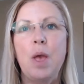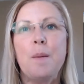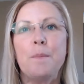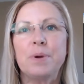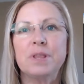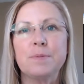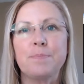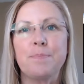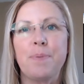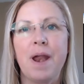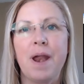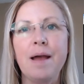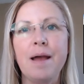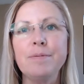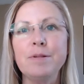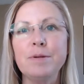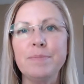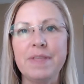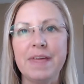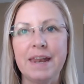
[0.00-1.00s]
But the
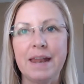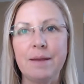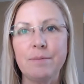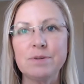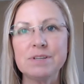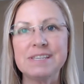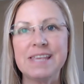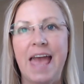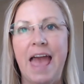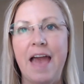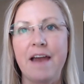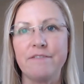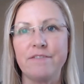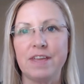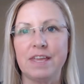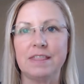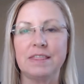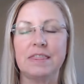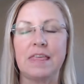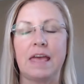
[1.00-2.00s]
problem that I was
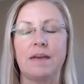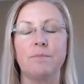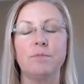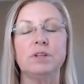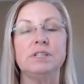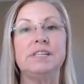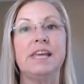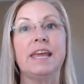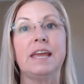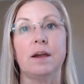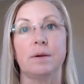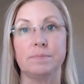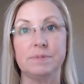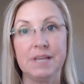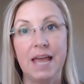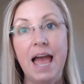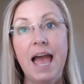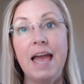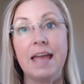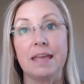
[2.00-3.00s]
having that would take up
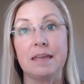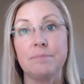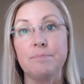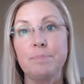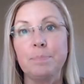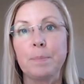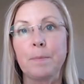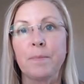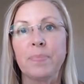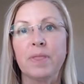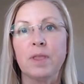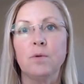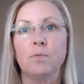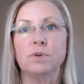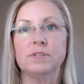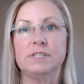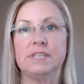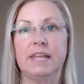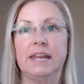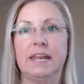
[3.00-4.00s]
time
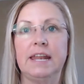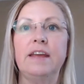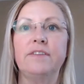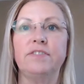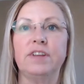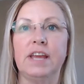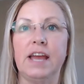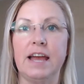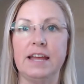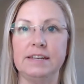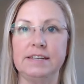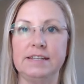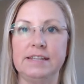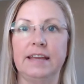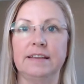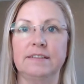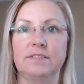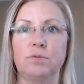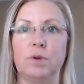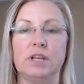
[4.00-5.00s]
was that I'd have to
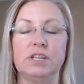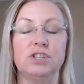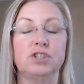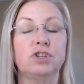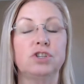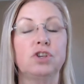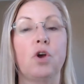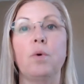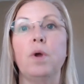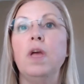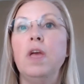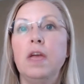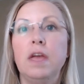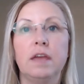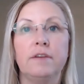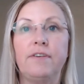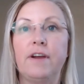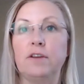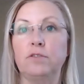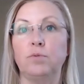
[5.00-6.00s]
context switch. So
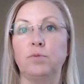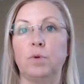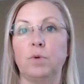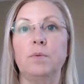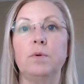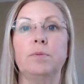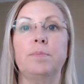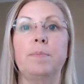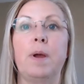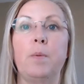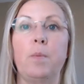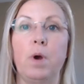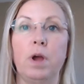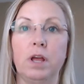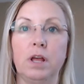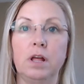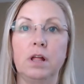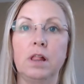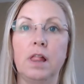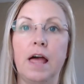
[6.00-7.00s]
if I was working with my
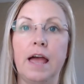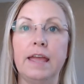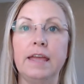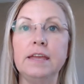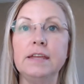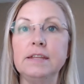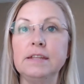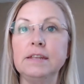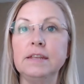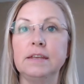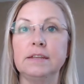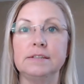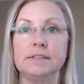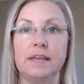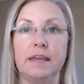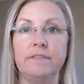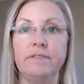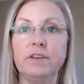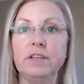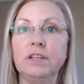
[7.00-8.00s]
one client,
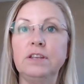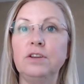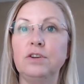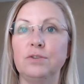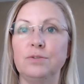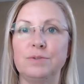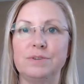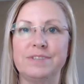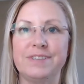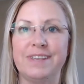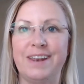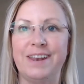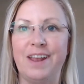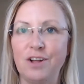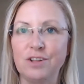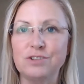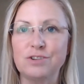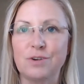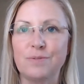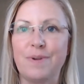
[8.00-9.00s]
David, who is an
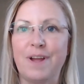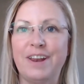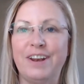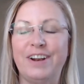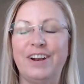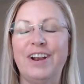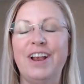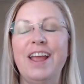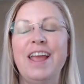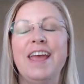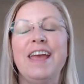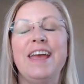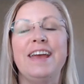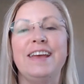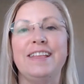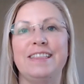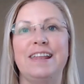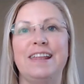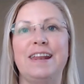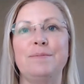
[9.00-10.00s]
ultra runner,
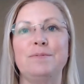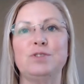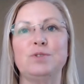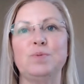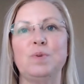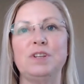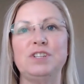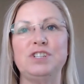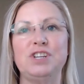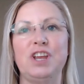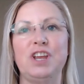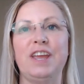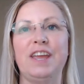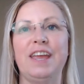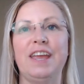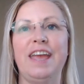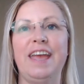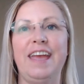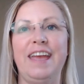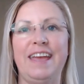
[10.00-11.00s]
and then I'm
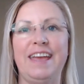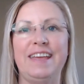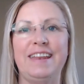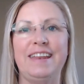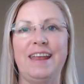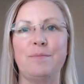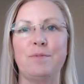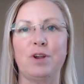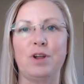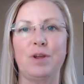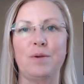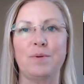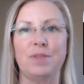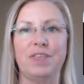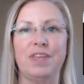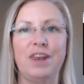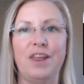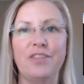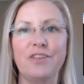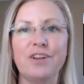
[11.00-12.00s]
switching and I'm working
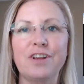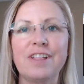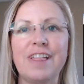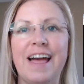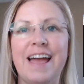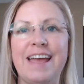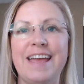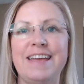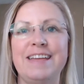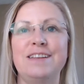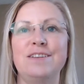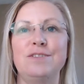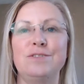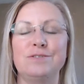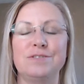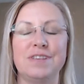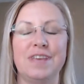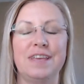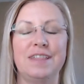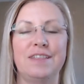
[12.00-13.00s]
with another client
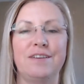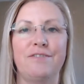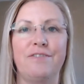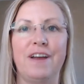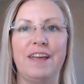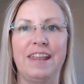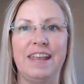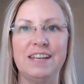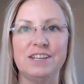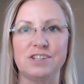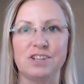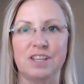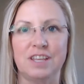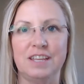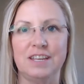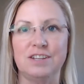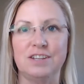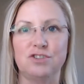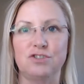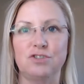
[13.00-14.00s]
who's in the financial
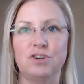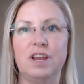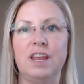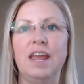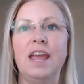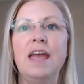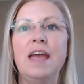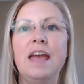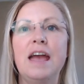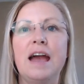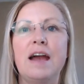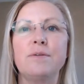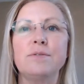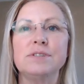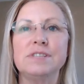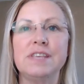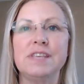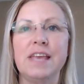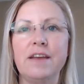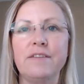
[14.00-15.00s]
industry, I
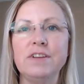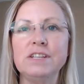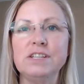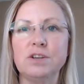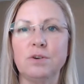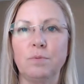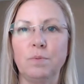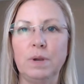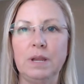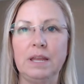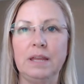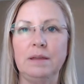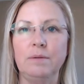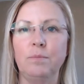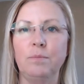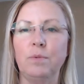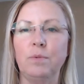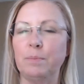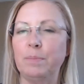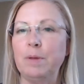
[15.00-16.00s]
was having to
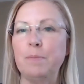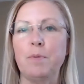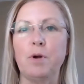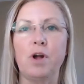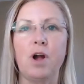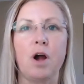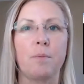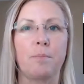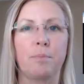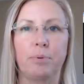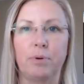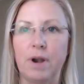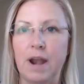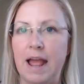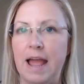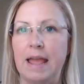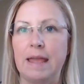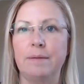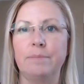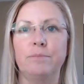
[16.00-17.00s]
read what people call
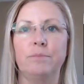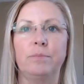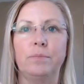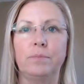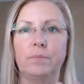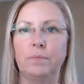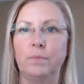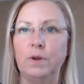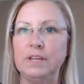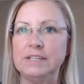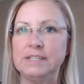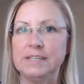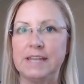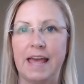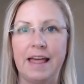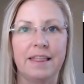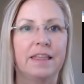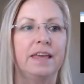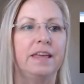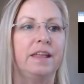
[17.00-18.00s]
prime,
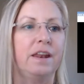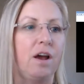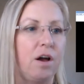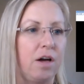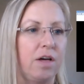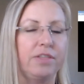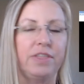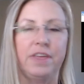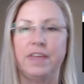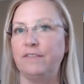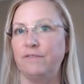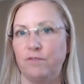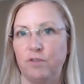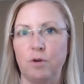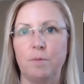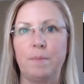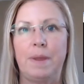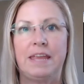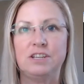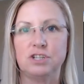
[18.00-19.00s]
retell it all the
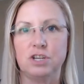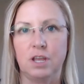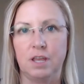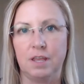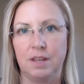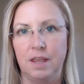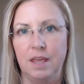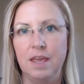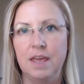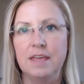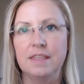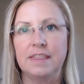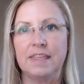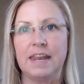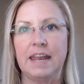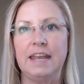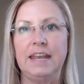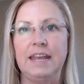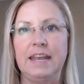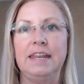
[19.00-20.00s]
information
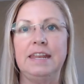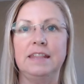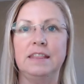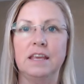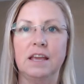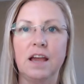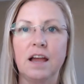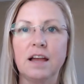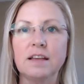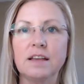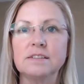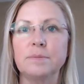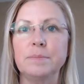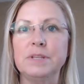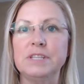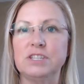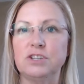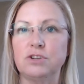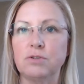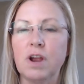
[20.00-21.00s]
that I needed. The custom
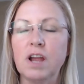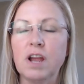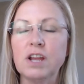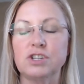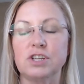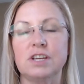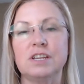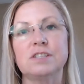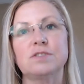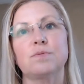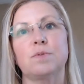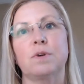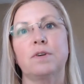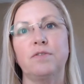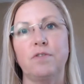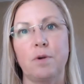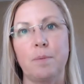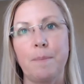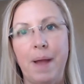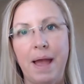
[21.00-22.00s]
instructions were
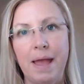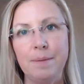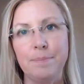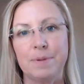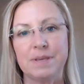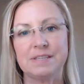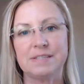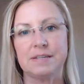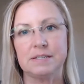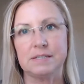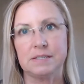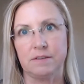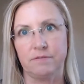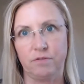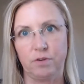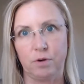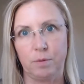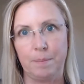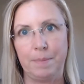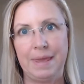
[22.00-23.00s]
for my business
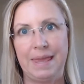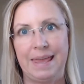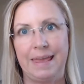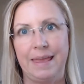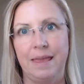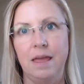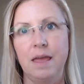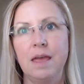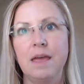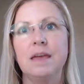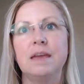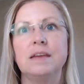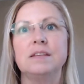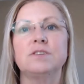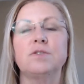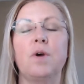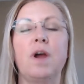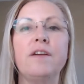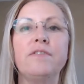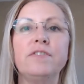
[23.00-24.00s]
and for me. And
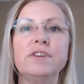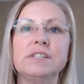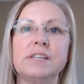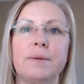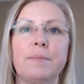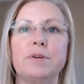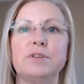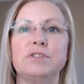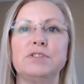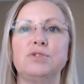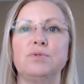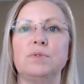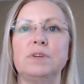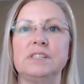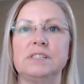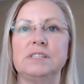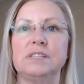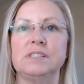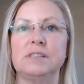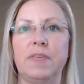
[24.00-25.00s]
so every time I was
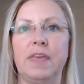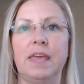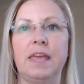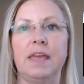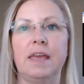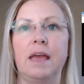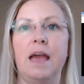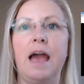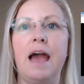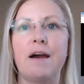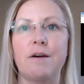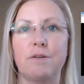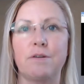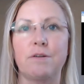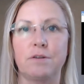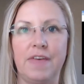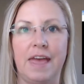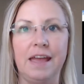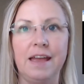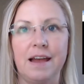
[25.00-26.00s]
doing something out
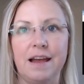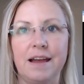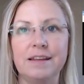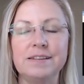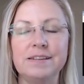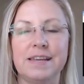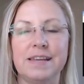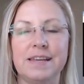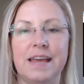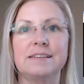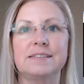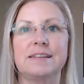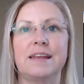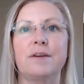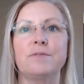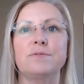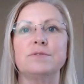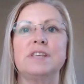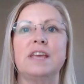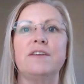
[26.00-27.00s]
of that context,
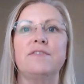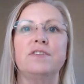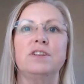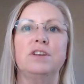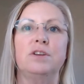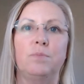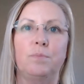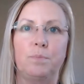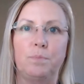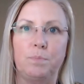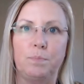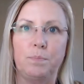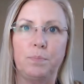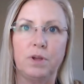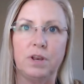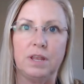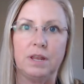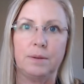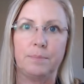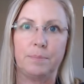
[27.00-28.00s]
I was having to
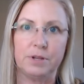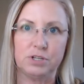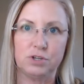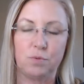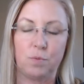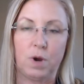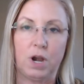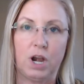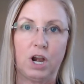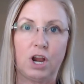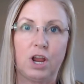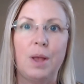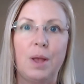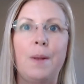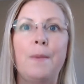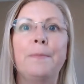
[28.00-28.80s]
put in a bunch of work.